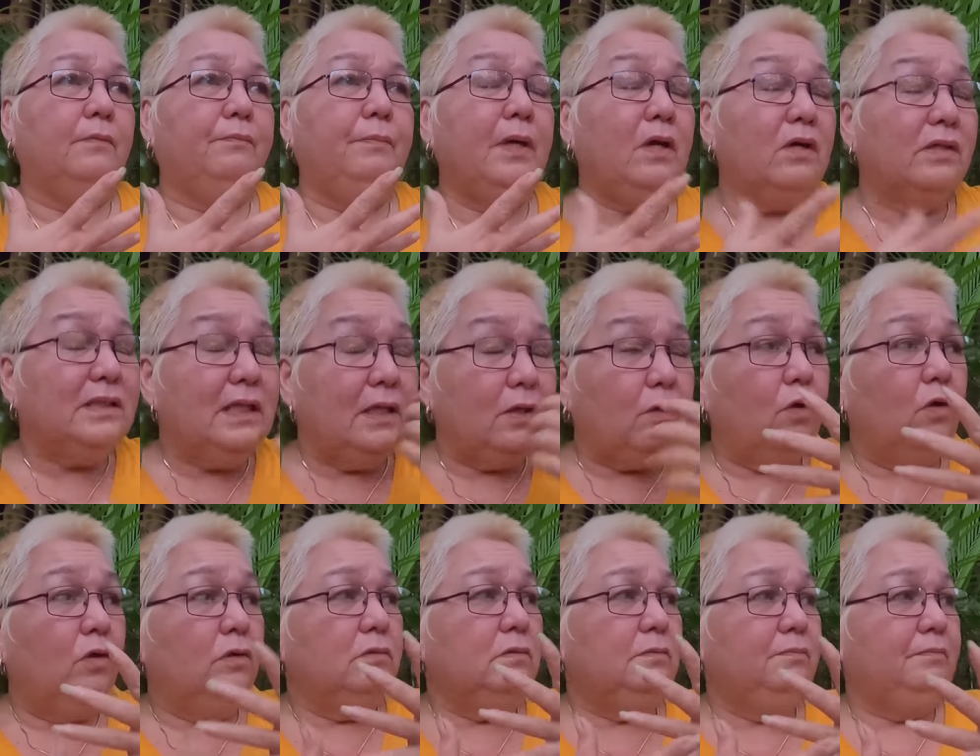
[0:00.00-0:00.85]
because he
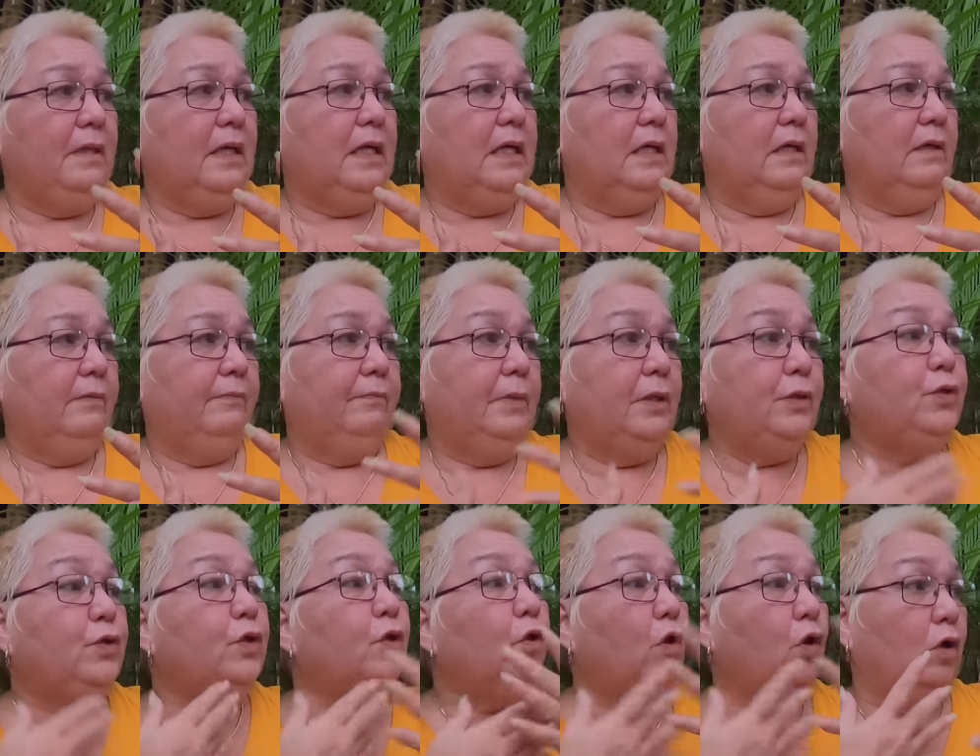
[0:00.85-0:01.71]
called me
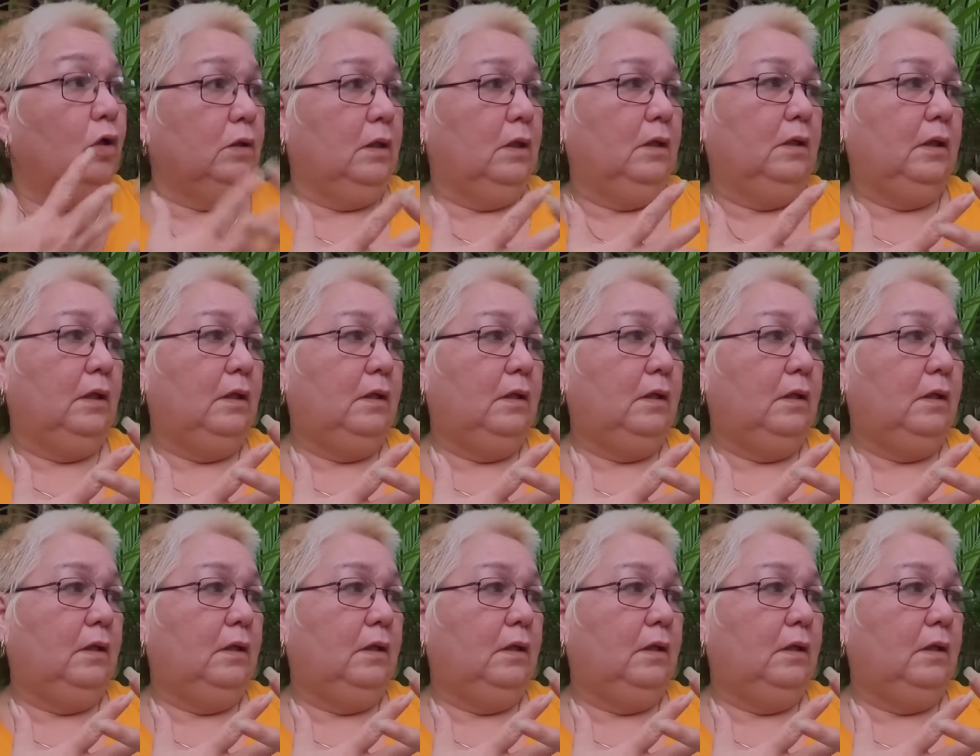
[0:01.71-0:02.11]
video call.